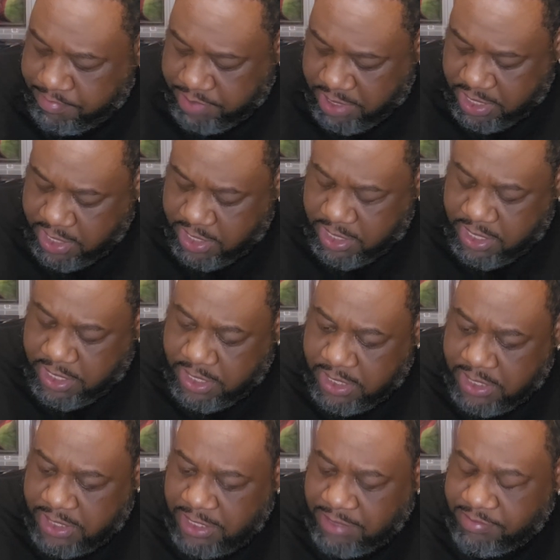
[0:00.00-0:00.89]
but
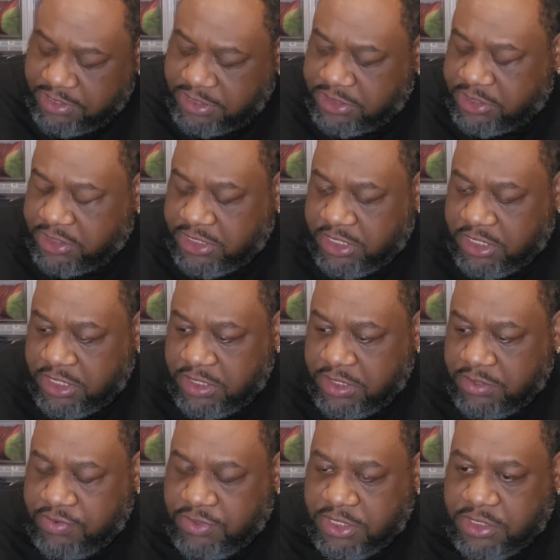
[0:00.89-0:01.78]
let me
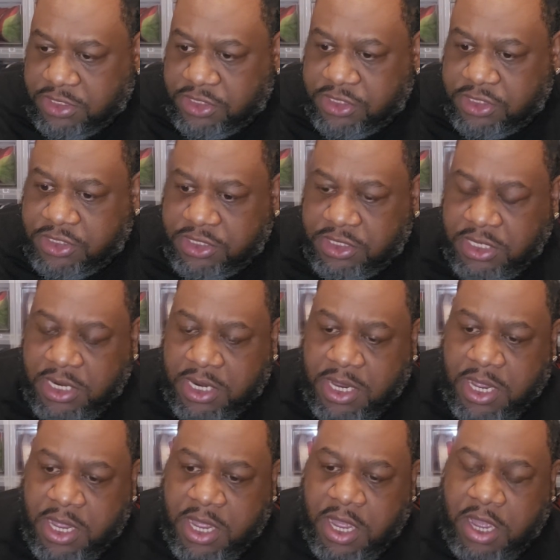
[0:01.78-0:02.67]
see which.
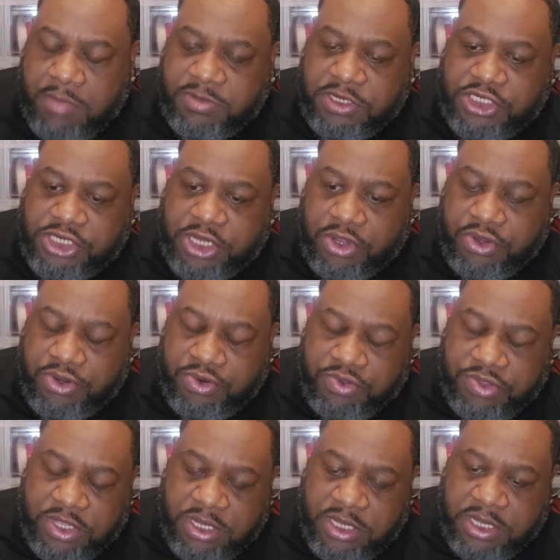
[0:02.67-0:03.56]
I'm gonna show
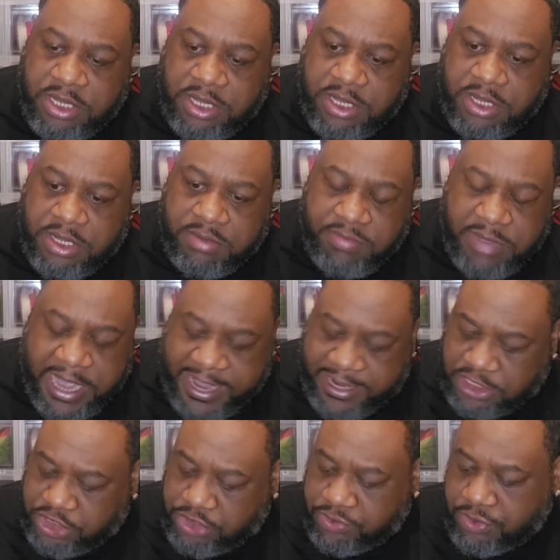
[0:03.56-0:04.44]
you the
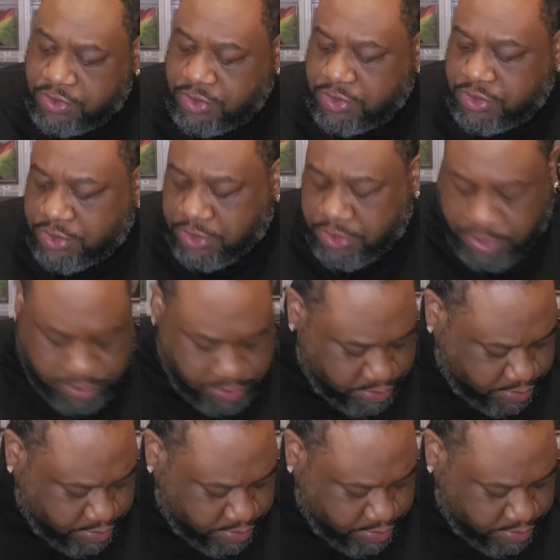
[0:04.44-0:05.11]
actual